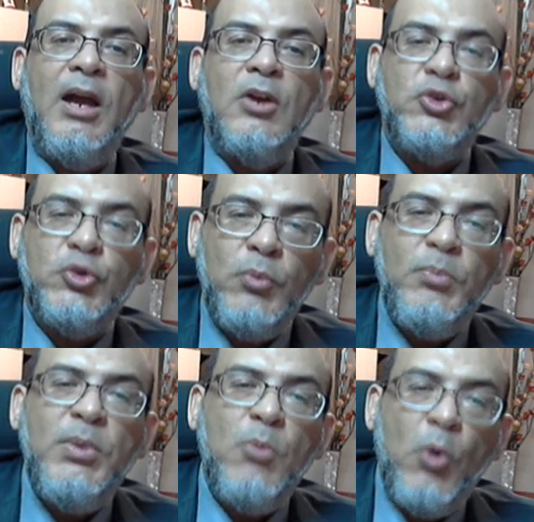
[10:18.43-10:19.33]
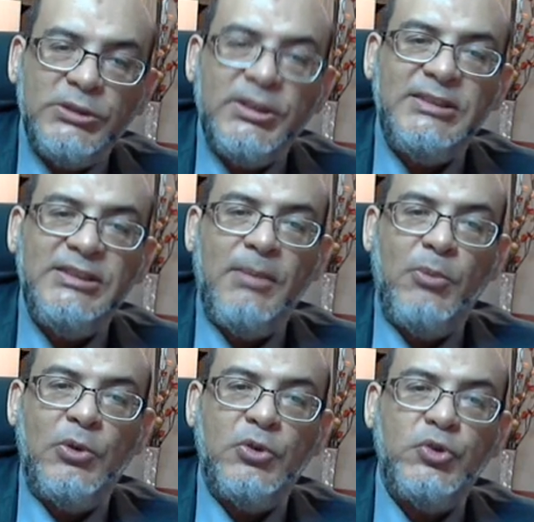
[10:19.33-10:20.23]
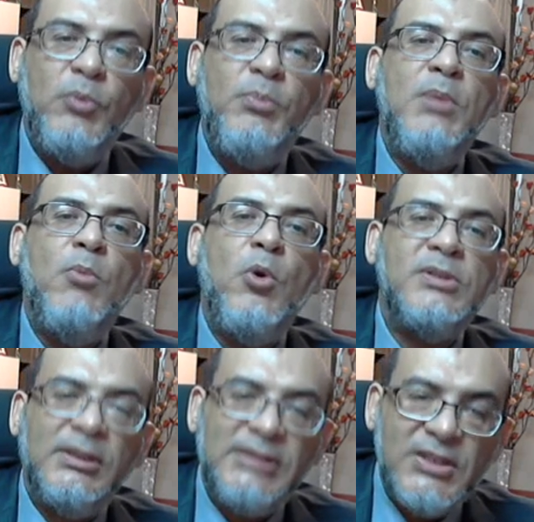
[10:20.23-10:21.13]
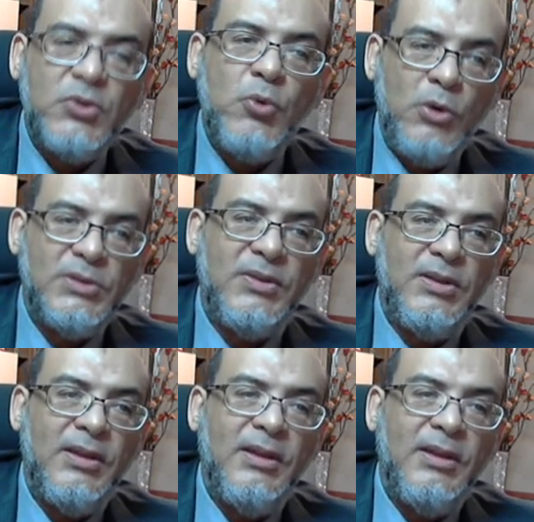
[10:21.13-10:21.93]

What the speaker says: should be more credible, should be more trustworthy